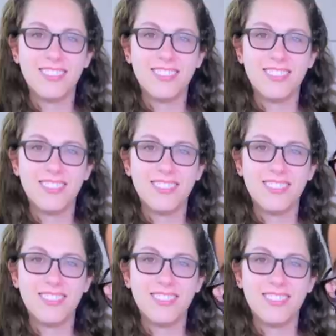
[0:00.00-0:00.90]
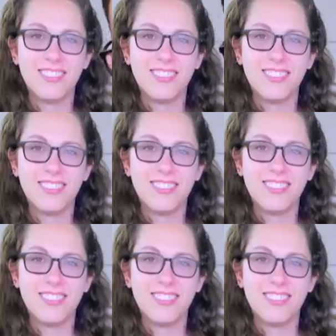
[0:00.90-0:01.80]

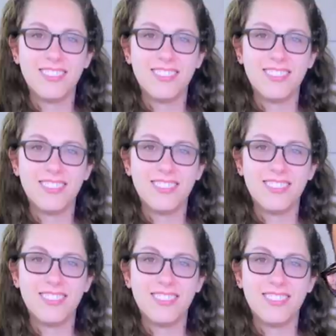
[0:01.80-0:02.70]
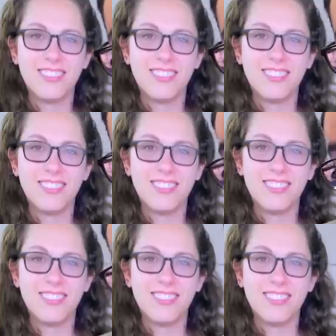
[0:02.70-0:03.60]

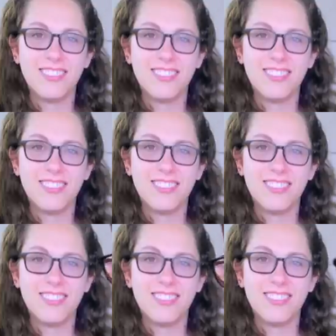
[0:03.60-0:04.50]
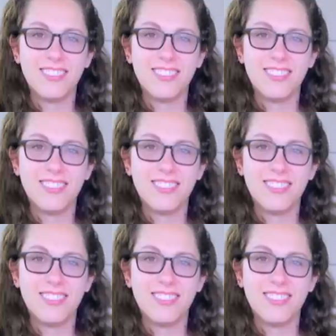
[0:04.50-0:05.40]

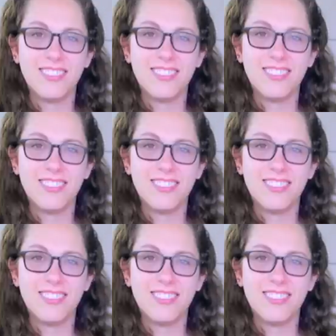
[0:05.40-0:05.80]
(silent)